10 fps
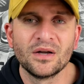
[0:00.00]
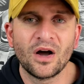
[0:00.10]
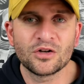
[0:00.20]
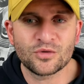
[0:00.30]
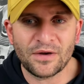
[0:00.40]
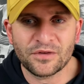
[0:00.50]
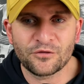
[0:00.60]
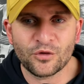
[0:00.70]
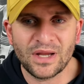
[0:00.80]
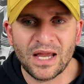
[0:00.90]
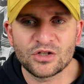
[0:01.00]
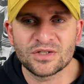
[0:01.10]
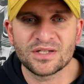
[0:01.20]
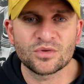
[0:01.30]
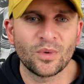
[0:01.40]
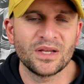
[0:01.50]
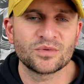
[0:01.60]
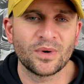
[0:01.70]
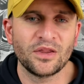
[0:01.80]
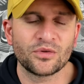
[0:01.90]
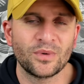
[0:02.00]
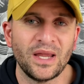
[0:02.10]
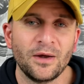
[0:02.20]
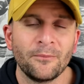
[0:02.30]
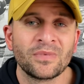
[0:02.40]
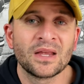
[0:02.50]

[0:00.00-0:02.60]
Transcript: undrafted free agent in twenty twenty-three,